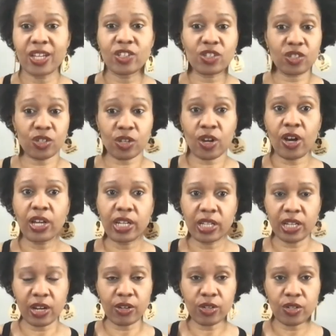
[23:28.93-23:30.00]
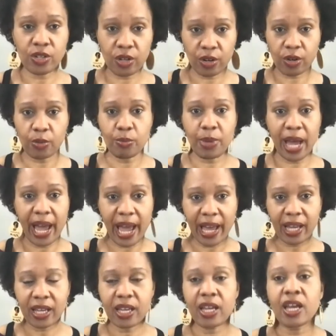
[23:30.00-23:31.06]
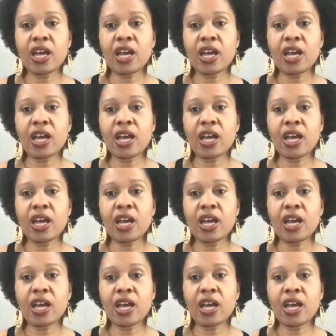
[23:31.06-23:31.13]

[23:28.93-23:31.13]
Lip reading: just cutting our sugar back